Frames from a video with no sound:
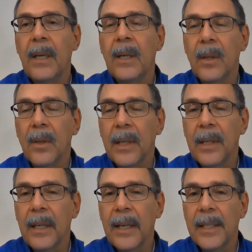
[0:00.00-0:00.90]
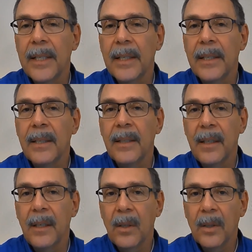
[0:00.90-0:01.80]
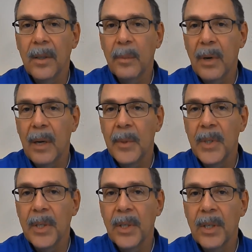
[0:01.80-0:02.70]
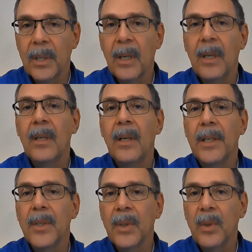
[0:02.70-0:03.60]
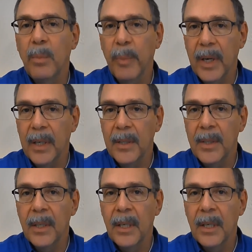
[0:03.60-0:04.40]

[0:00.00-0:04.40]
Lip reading: look at the idea, look at the proposition on its own merits,